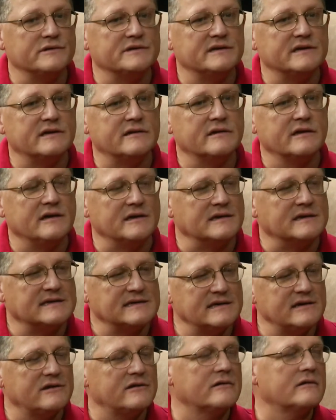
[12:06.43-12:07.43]
to
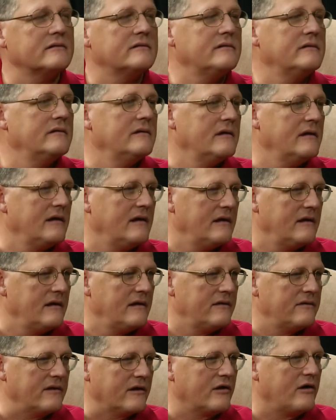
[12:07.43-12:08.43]
consider
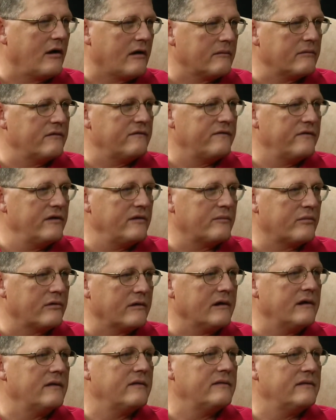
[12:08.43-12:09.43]
the carbon
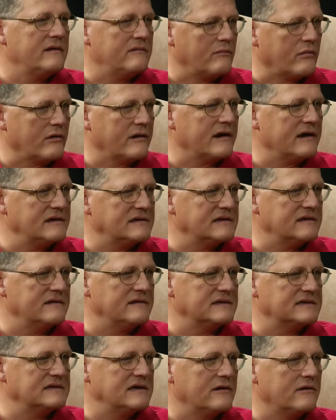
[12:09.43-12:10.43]
footprint, then bring it to
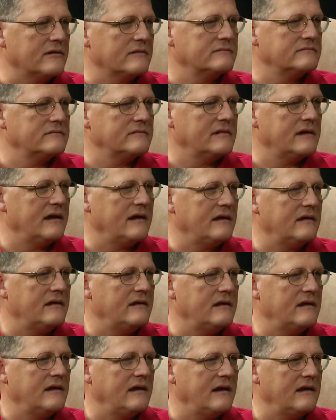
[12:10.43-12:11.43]
the center, and
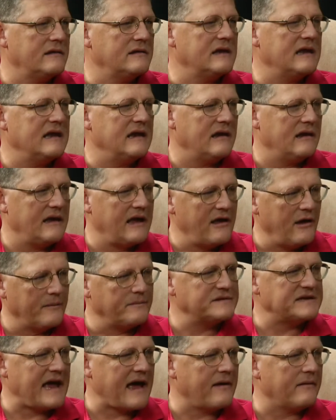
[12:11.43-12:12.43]
it
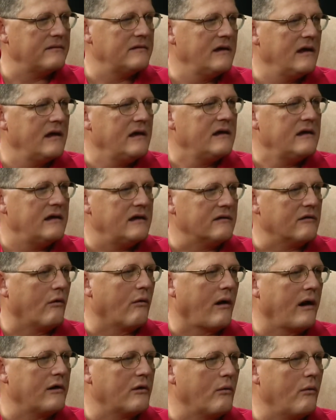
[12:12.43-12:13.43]
helps out in
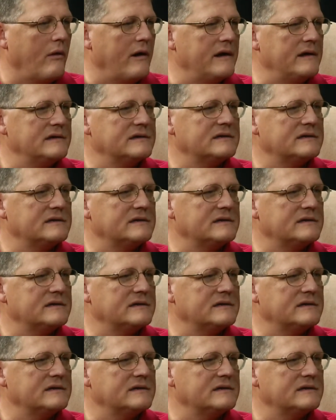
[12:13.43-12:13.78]
greater ways.